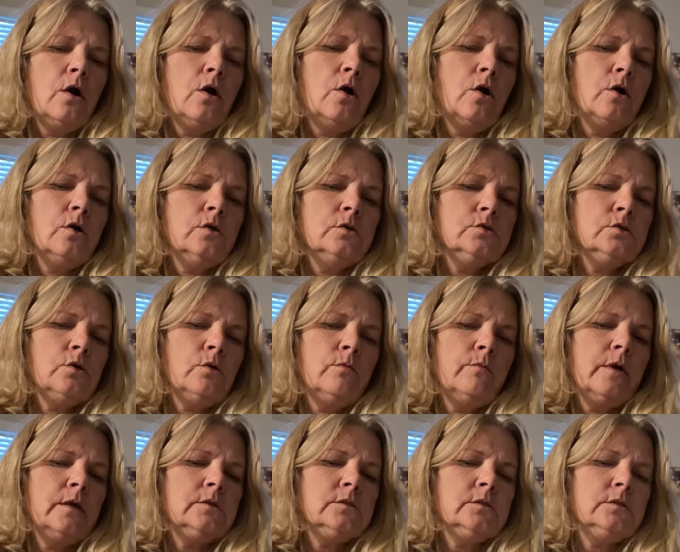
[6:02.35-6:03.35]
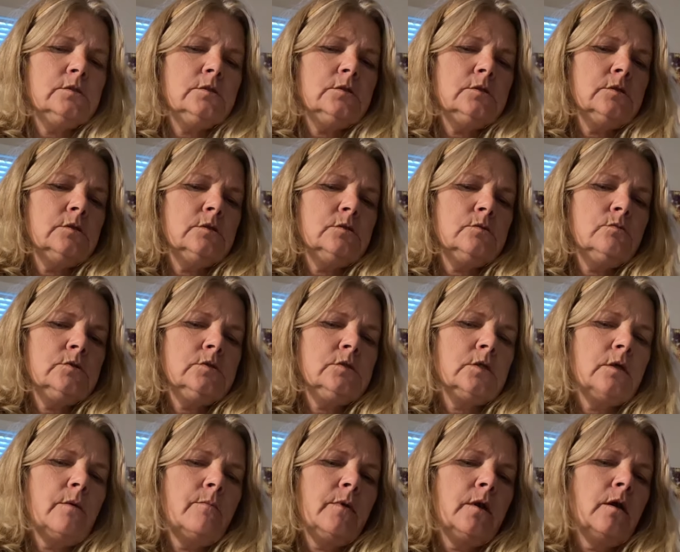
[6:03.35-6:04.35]
Heart and soul messages. What's
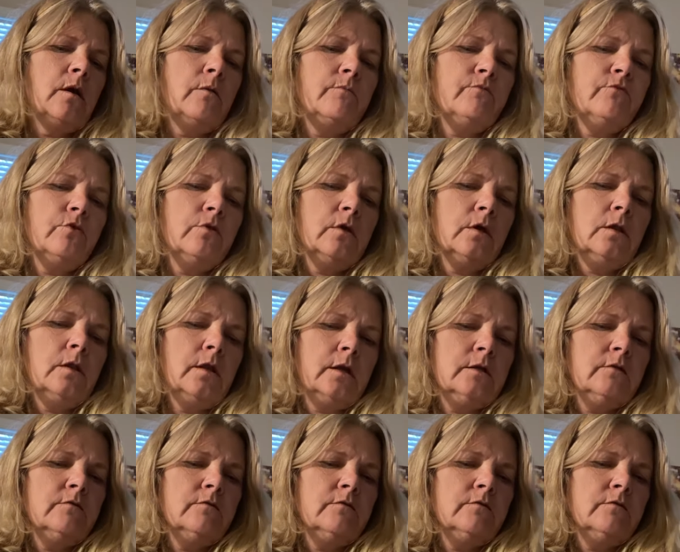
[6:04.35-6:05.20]
coming out for the collector?